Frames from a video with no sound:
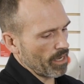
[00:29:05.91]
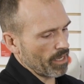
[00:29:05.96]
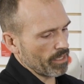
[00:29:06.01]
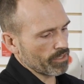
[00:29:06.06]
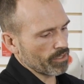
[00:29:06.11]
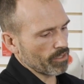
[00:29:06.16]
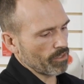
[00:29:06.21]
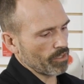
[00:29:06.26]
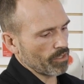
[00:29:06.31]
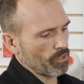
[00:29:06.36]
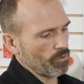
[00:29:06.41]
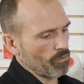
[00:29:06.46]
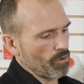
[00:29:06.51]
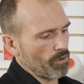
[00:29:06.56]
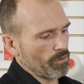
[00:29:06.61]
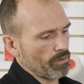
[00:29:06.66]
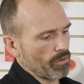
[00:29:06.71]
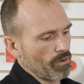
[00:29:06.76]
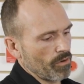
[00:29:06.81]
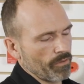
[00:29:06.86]
also you
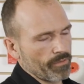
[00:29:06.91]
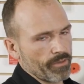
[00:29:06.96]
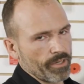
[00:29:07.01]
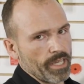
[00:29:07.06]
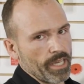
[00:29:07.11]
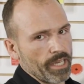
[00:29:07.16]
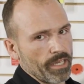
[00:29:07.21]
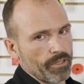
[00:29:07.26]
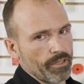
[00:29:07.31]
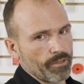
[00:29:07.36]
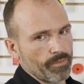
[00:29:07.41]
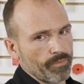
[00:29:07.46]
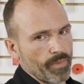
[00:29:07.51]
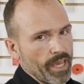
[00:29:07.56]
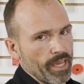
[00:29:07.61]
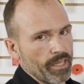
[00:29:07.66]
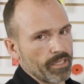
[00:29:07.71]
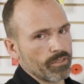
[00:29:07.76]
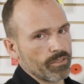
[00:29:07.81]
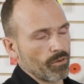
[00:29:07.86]
won't overheat your
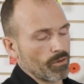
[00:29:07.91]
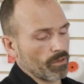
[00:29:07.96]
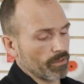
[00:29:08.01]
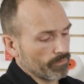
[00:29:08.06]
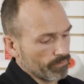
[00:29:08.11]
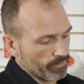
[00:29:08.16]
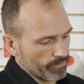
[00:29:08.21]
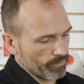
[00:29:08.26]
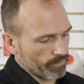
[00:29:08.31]
base or